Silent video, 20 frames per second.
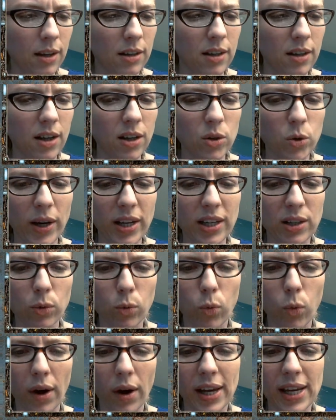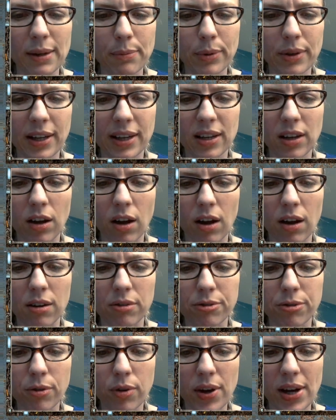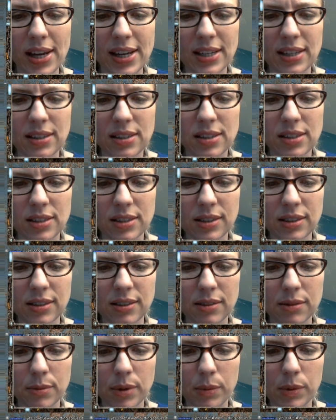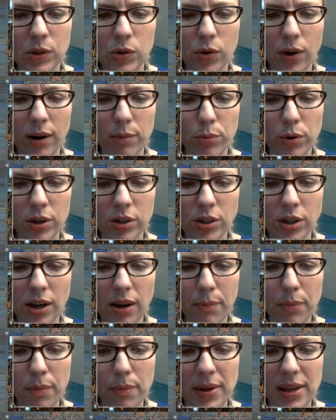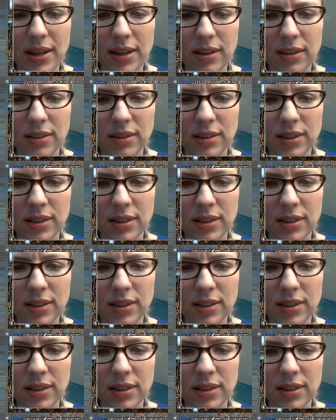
not quite a white, but like an off-white, and maybe dry brush it up a bit,